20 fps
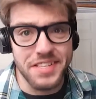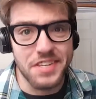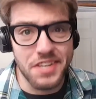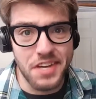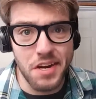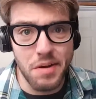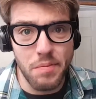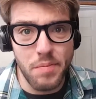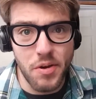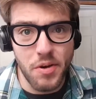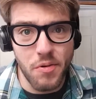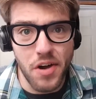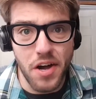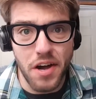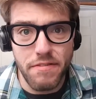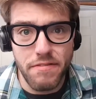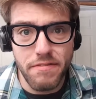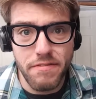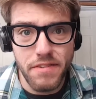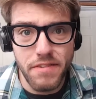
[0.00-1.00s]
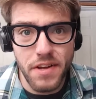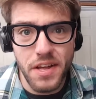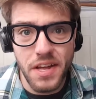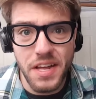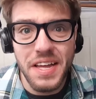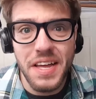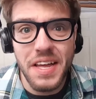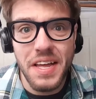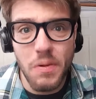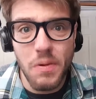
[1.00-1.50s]
it's gonna be
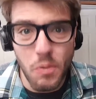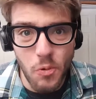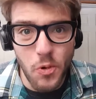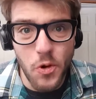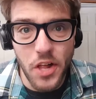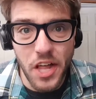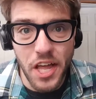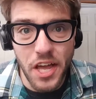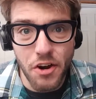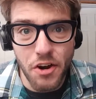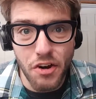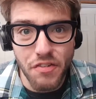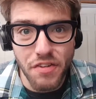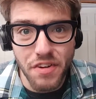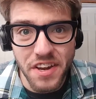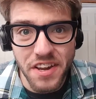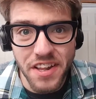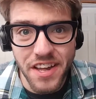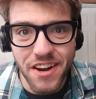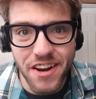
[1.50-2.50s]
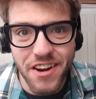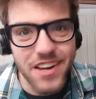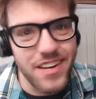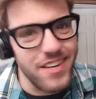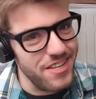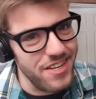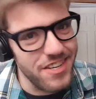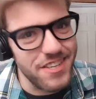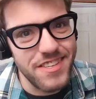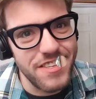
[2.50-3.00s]
rough. We'll head over
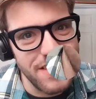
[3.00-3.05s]
there in